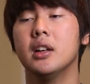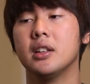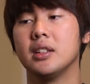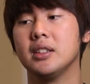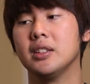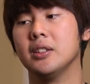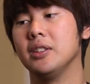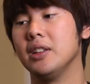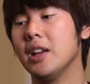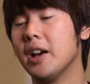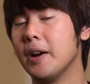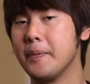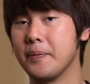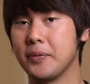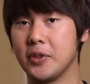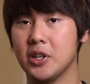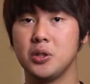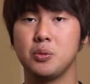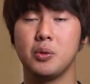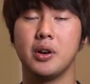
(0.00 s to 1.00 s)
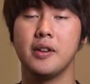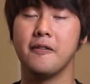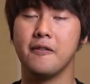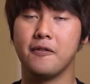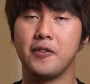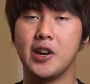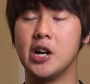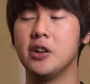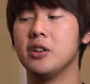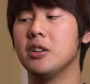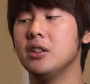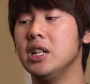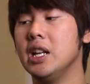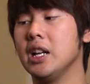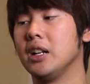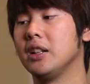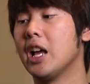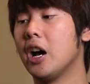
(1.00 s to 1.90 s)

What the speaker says: So yeah, this one, very unique.